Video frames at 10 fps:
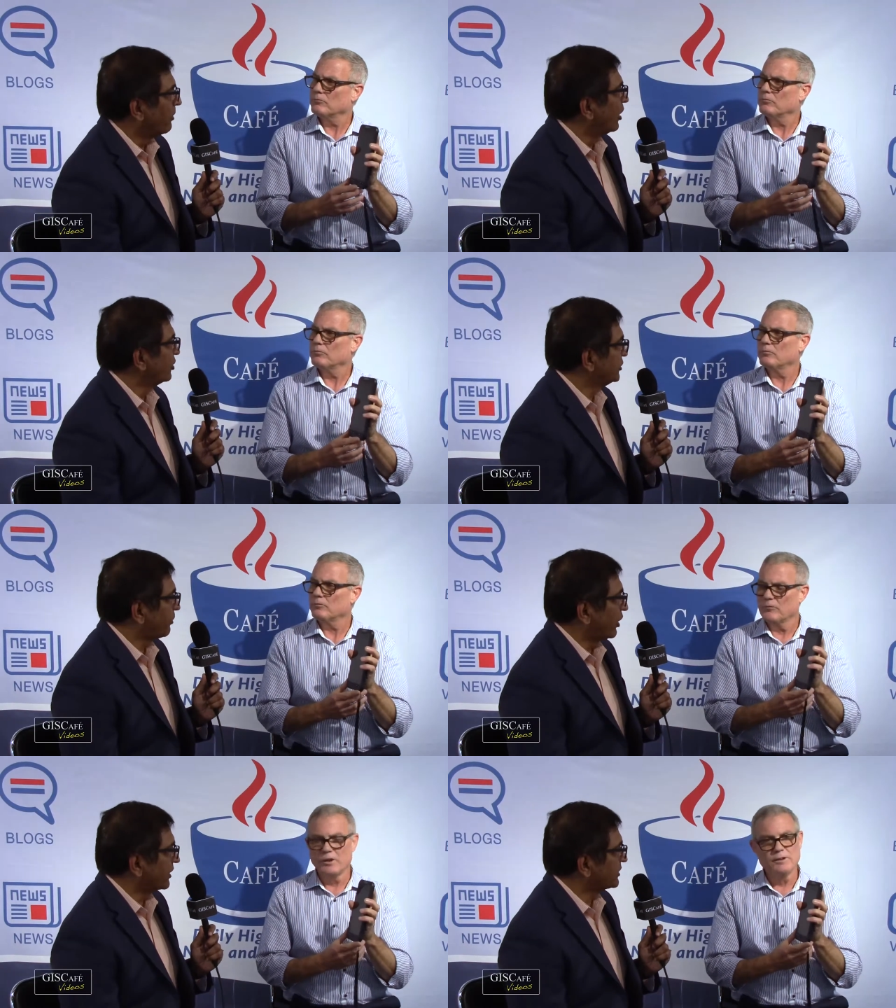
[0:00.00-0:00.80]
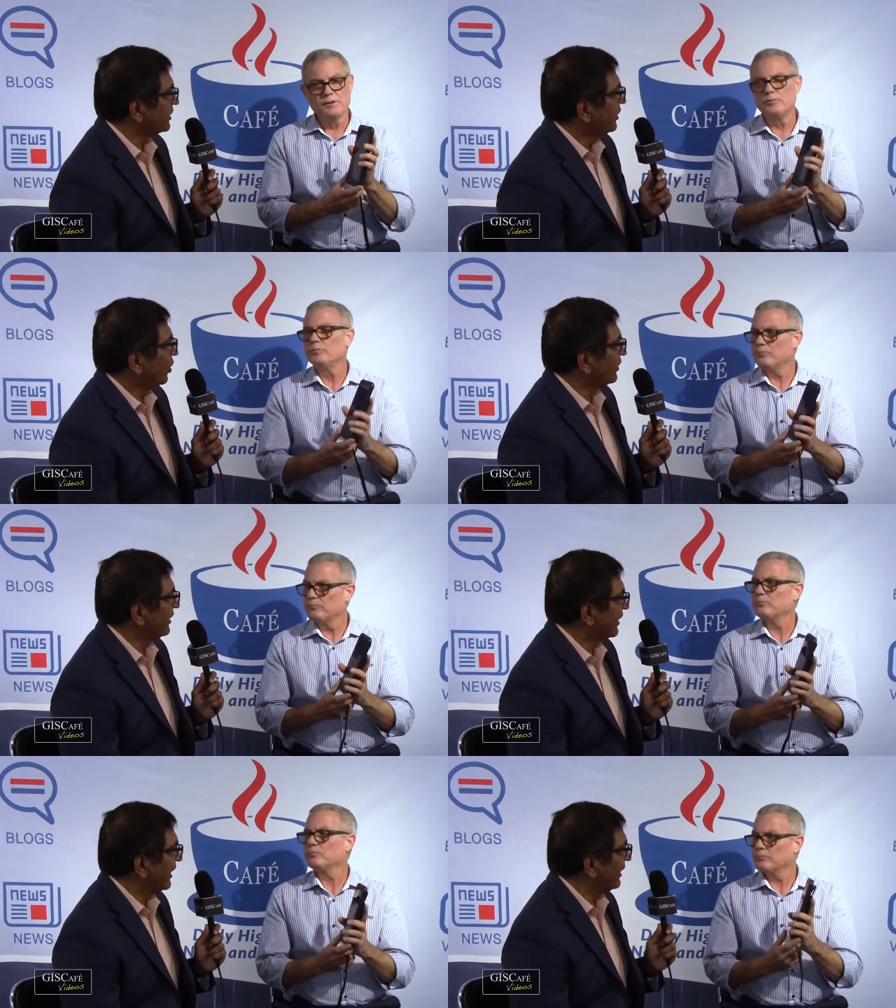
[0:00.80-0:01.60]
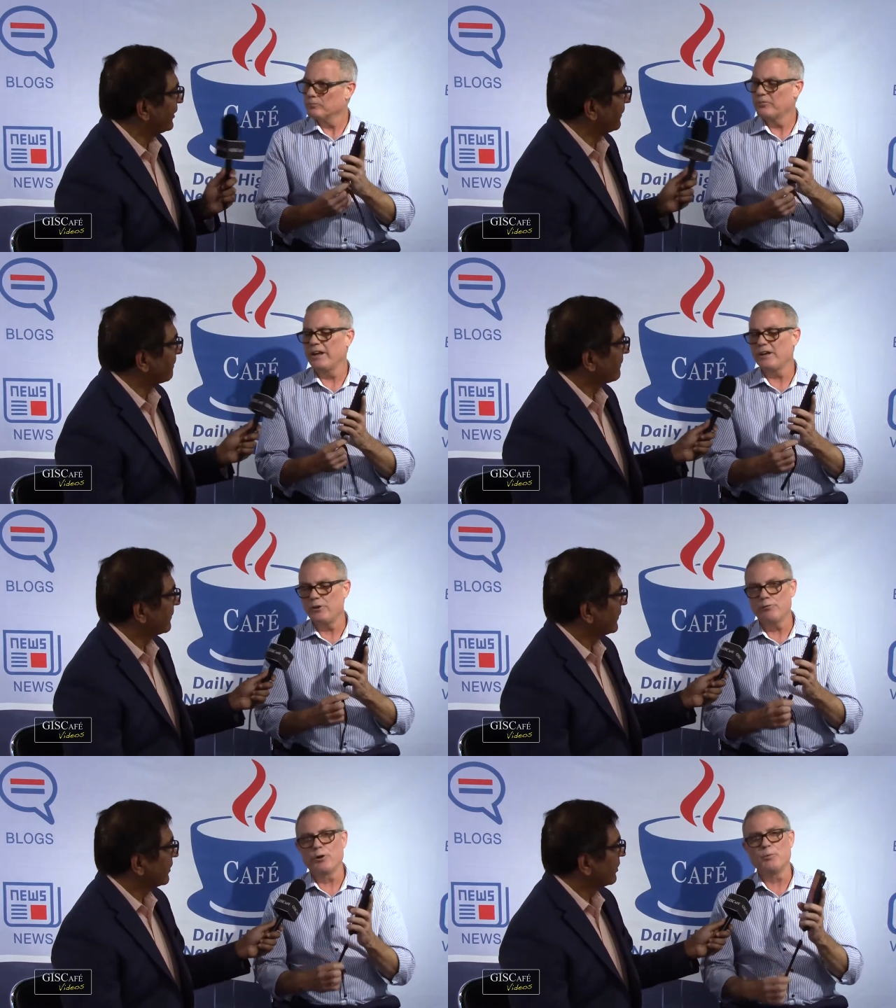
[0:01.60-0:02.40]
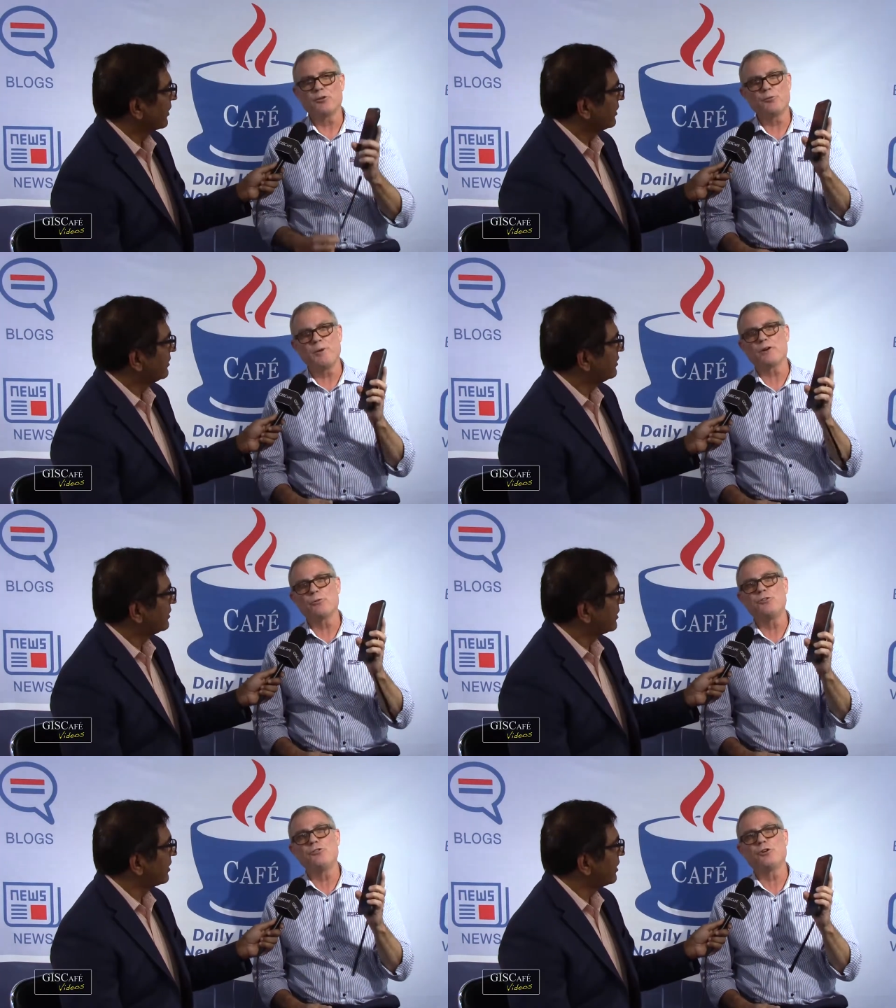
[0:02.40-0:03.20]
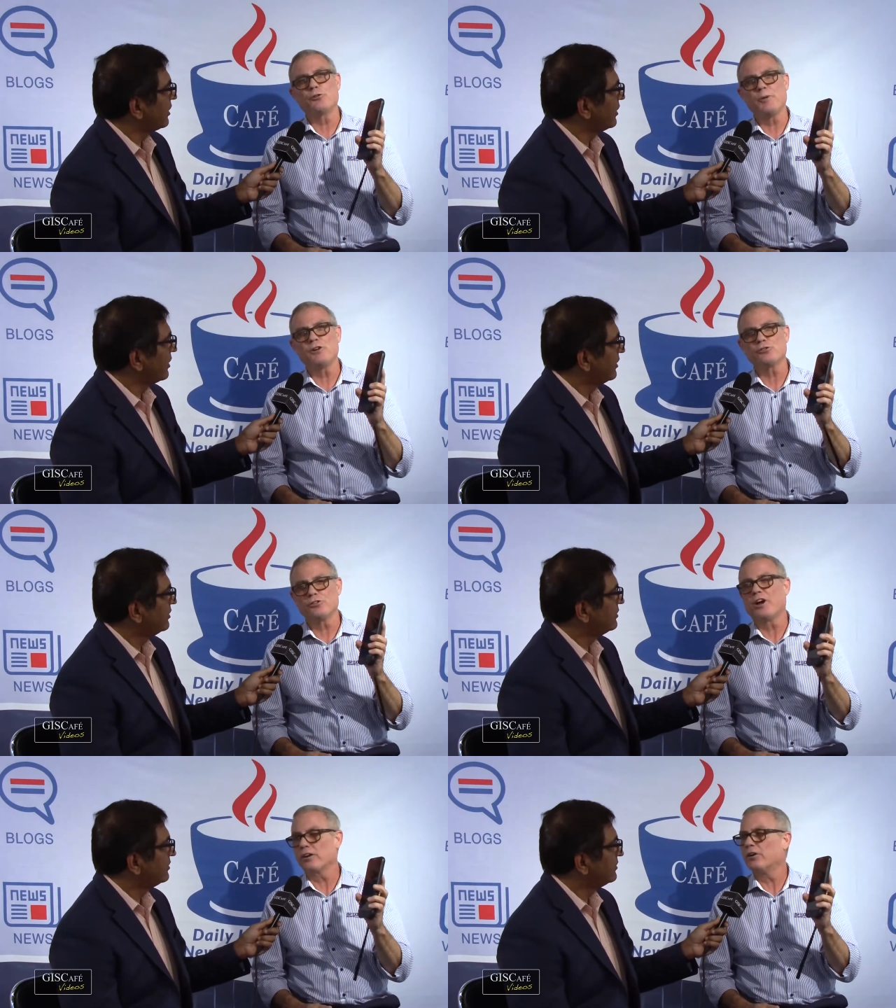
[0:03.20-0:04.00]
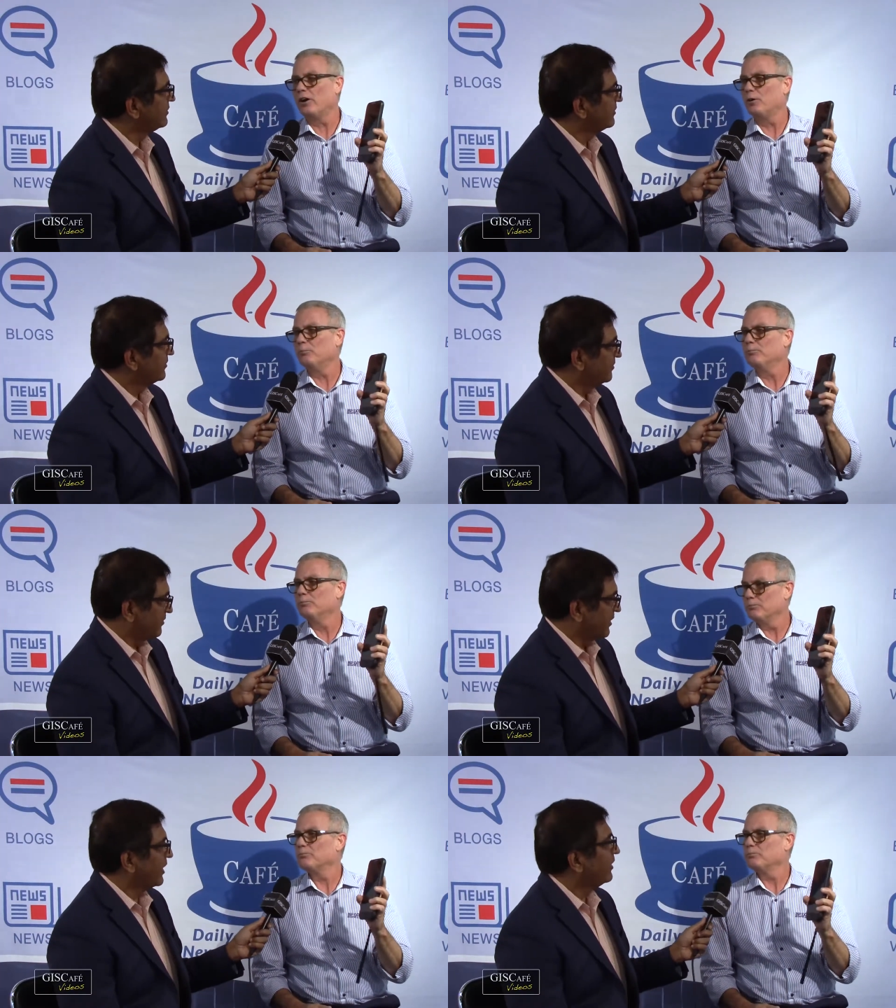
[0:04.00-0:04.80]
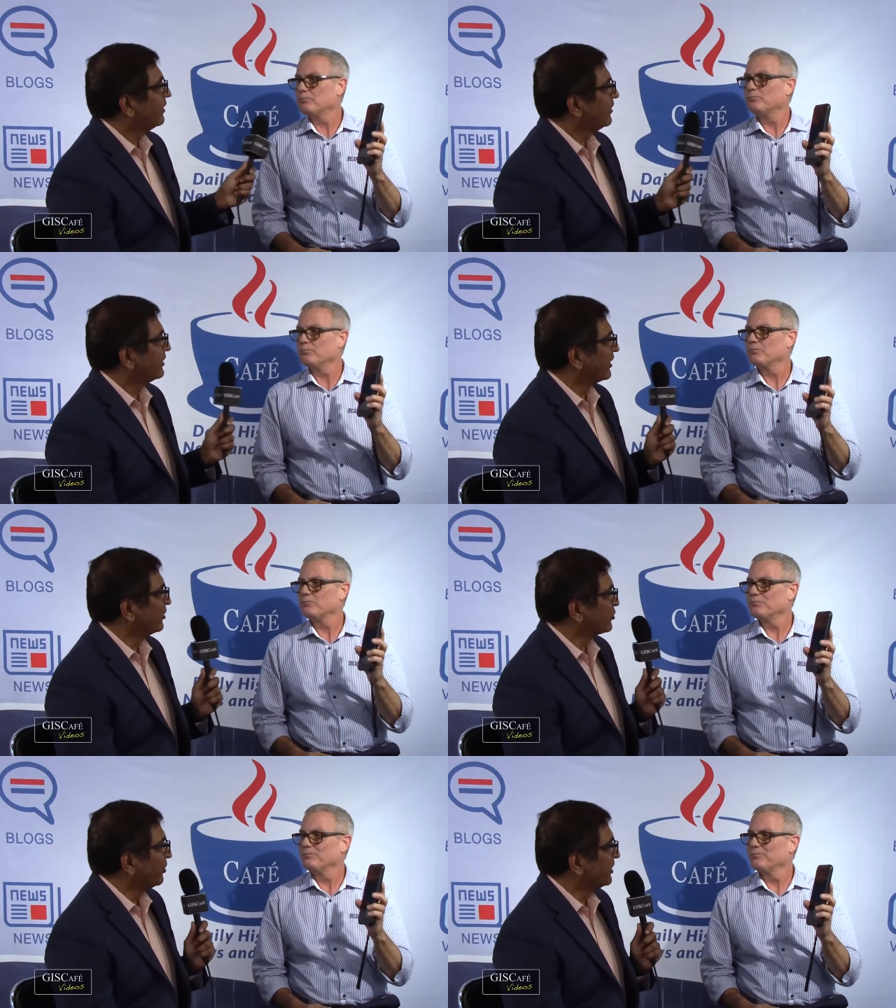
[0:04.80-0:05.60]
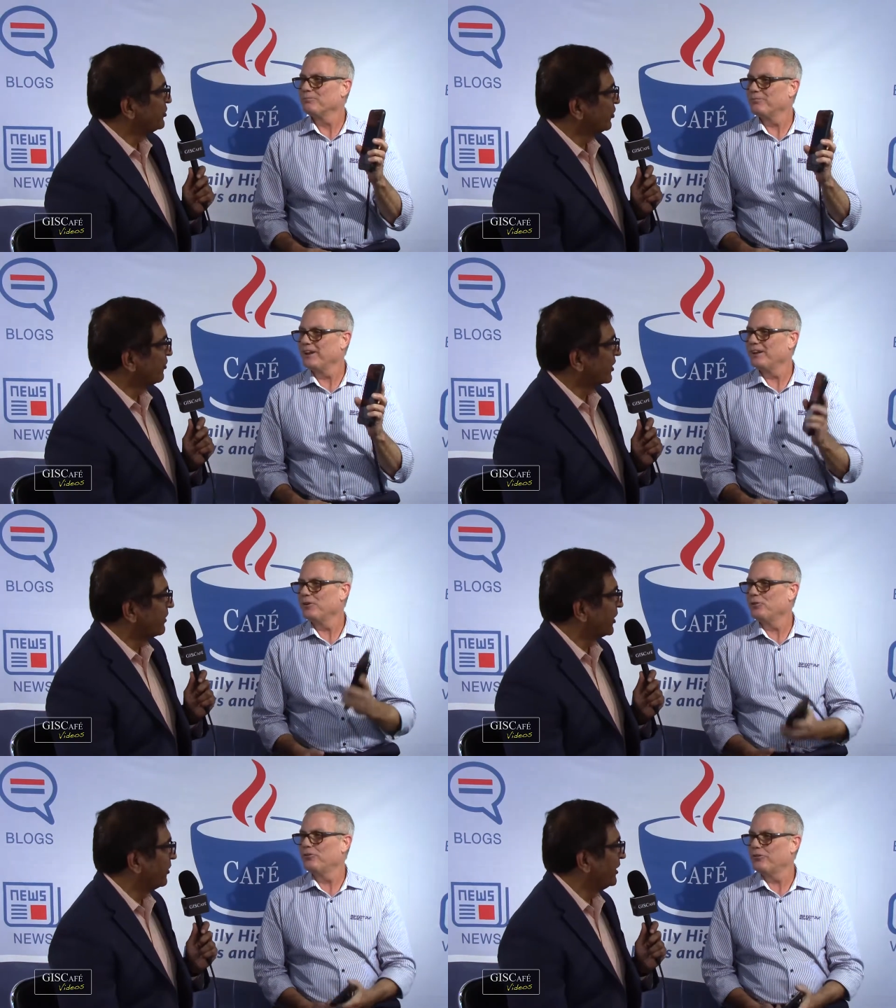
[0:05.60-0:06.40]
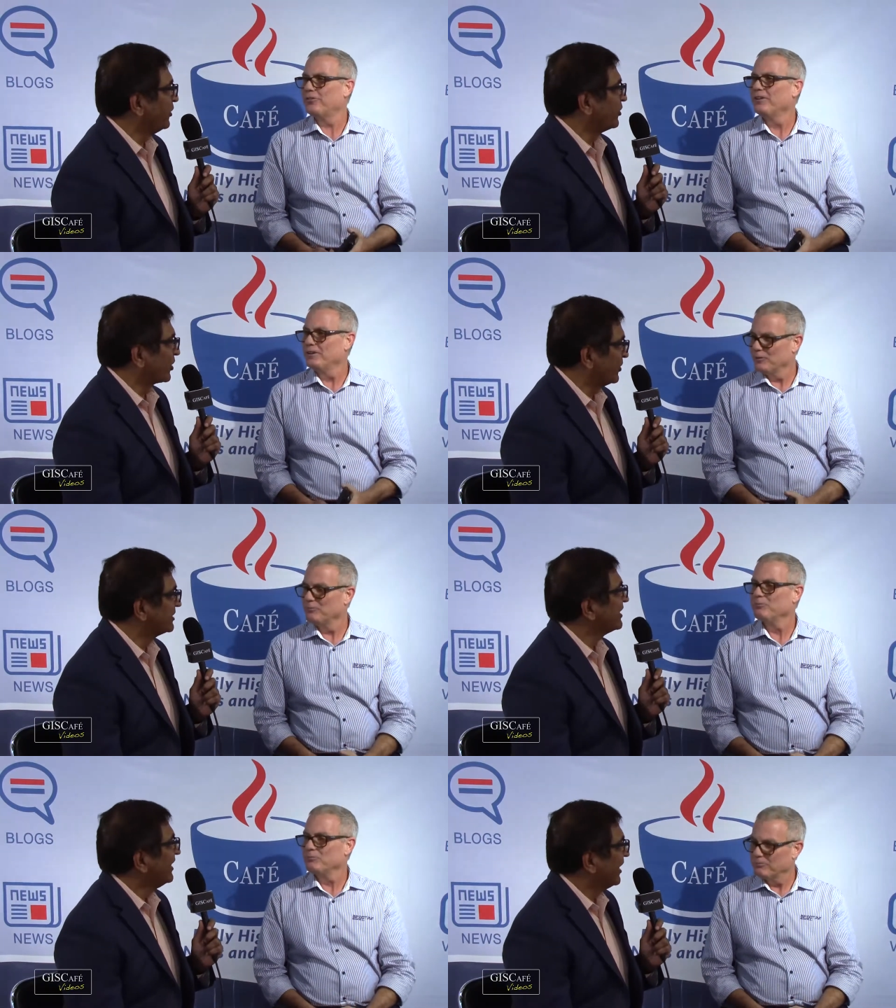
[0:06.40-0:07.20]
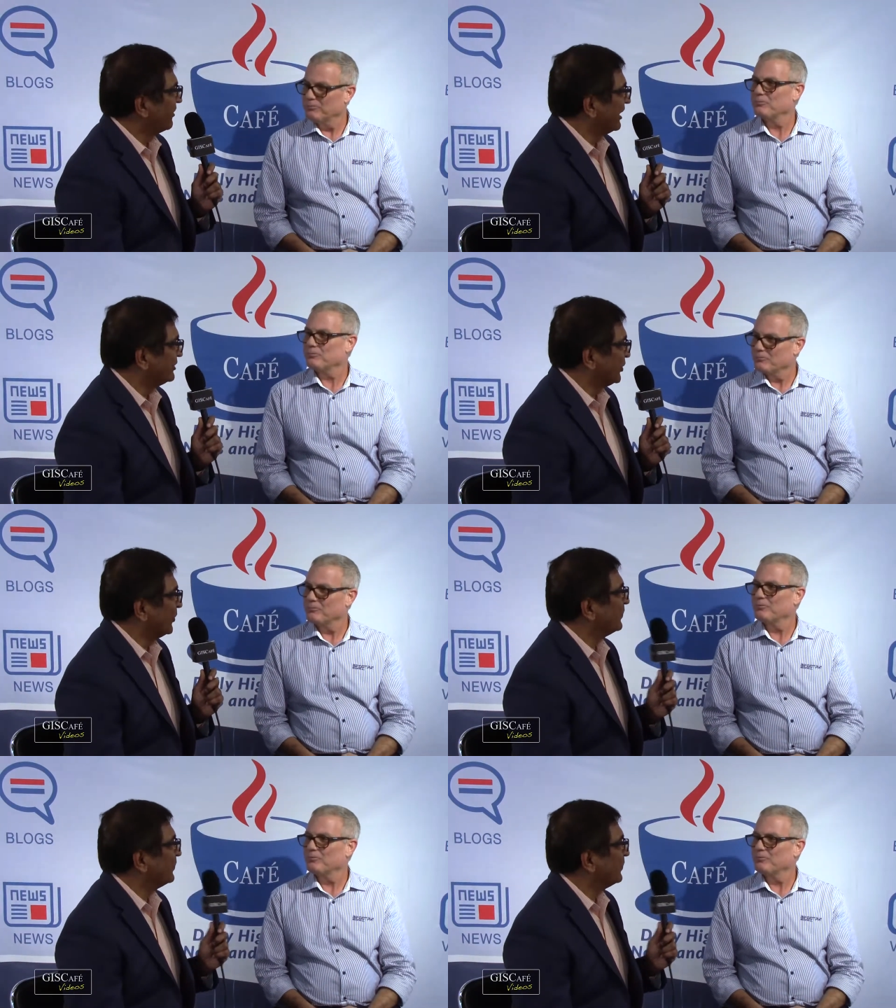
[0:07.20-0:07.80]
Speaker 1: about these products on the internet?
Speaker 2: Thank you very much, spectrageospatial.com. Okay.
Speaker 1: Thank you so much, Joe, Thank for coming over here to talk to us. Have a great show.